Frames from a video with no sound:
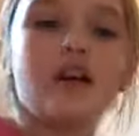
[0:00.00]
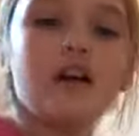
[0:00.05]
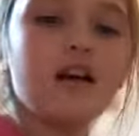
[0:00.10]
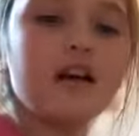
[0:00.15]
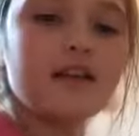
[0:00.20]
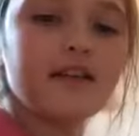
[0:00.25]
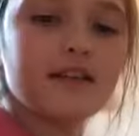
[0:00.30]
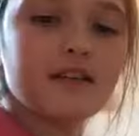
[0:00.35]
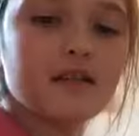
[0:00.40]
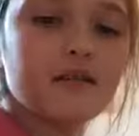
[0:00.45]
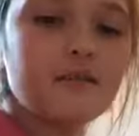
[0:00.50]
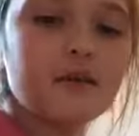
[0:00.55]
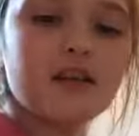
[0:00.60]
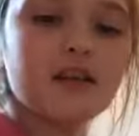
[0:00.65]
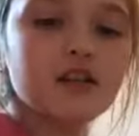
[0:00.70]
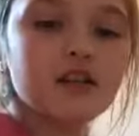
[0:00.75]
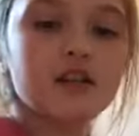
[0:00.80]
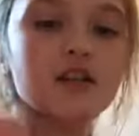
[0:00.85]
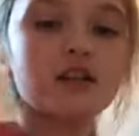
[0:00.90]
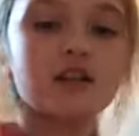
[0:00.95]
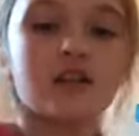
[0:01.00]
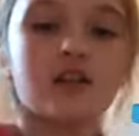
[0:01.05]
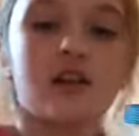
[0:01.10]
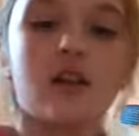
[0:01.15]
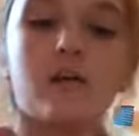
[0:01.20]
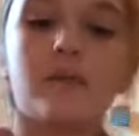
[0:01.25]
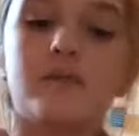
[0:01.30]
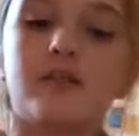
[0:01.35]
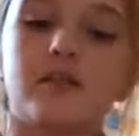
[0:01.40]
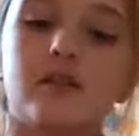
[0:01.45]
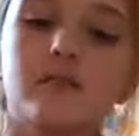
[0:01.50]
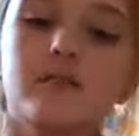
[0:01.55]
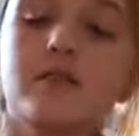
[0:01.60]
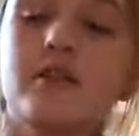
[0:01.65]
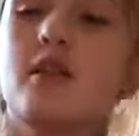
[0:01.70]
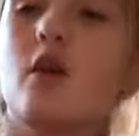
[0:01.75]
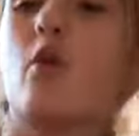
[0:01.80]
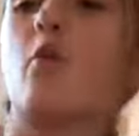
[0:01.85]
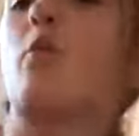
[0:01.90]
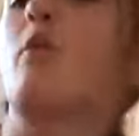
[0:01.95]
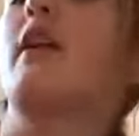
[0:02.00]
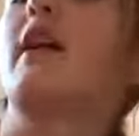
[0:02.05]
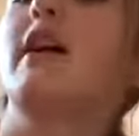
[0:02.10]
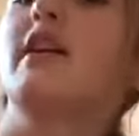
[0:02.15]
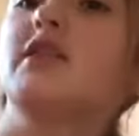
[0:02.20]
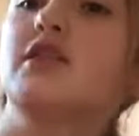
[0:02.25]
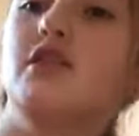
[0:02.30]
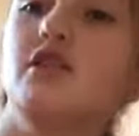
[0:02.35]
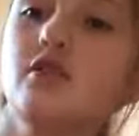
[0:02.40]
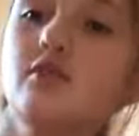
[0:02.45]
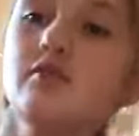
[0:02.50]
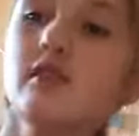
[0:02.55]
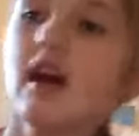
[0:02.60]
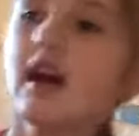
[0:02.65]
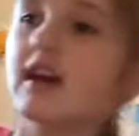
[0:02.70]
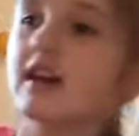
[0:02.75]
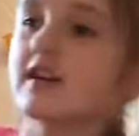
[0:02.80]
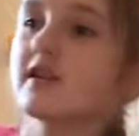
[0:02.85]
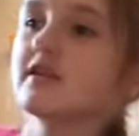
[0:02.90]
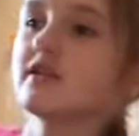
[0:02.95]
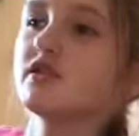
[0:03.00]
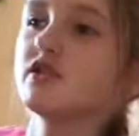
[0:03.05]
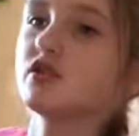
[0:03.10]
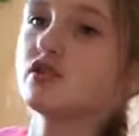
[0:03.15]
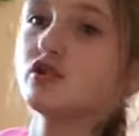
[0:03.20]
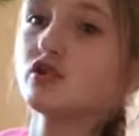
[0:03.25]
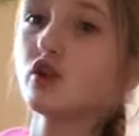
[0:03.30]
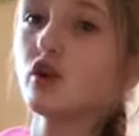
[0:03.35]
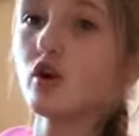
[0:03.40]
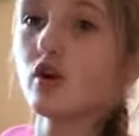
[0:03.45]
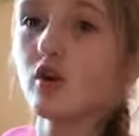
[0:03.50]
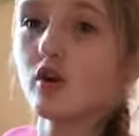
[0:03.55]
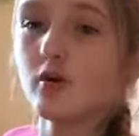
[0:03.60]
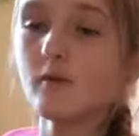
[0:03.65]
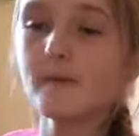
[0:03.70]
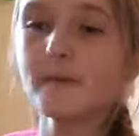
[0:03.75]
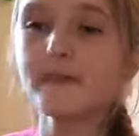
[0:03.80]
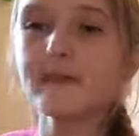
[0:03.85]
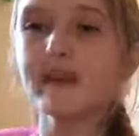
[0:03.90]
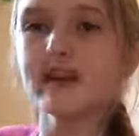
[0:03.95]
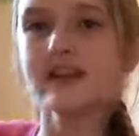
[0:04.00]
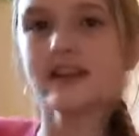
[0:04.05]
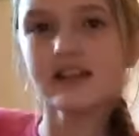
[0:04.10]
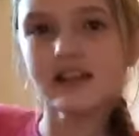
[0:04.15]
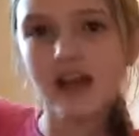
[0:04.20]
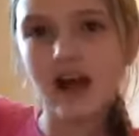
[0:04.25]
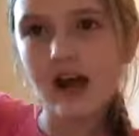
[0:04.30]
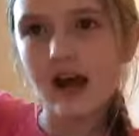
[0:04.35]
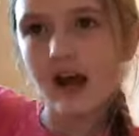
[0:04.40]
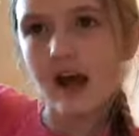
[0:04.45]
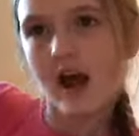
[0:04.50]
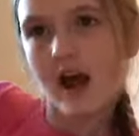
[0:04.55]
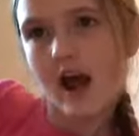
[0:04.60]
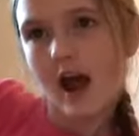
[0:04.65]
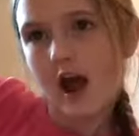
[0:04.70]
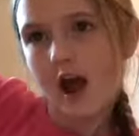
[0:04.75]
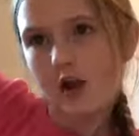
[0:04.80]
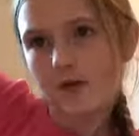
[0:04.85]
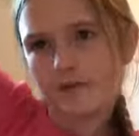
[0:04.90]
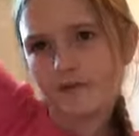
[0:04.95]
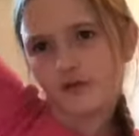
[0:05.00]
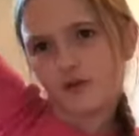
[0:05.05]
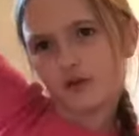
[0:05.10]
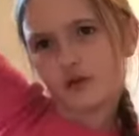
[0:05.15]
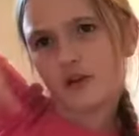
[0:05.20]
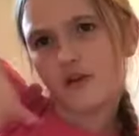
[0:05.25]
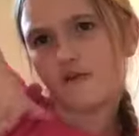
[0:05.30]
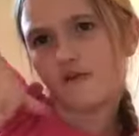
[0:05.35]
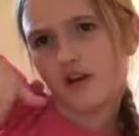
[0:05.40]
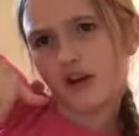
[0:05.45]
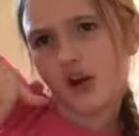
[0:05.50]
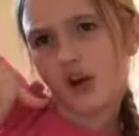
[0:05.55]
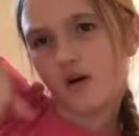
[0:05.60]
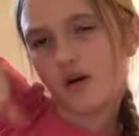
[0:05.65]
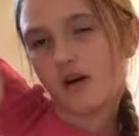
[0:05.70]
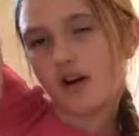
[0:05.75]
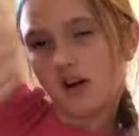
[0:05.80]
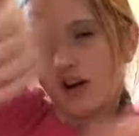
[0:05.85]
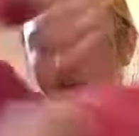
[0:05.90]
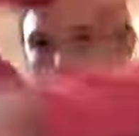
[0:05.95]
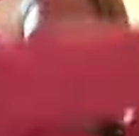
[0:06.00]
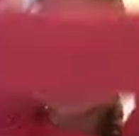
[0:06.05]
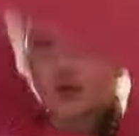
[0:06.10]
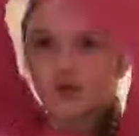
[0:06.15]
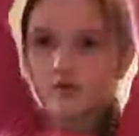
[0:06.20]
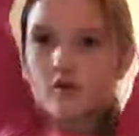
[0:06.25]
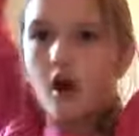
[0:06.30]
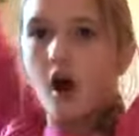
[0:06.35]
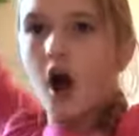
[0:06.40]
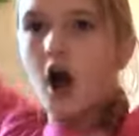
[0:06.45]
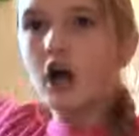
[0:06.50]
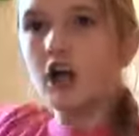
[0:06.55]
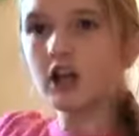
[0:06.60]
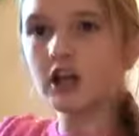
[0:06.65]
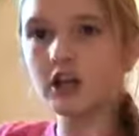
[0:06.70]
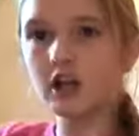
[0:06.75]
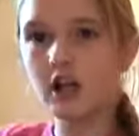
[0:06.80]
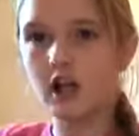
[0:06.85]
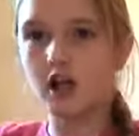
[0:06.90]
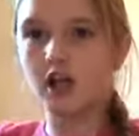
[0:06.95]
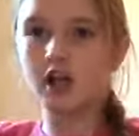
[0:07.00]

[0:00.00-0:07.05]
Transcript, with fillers: also make sure to comment down below what I should do next. So yeah, I hope you enjoyed this video and I'll see you all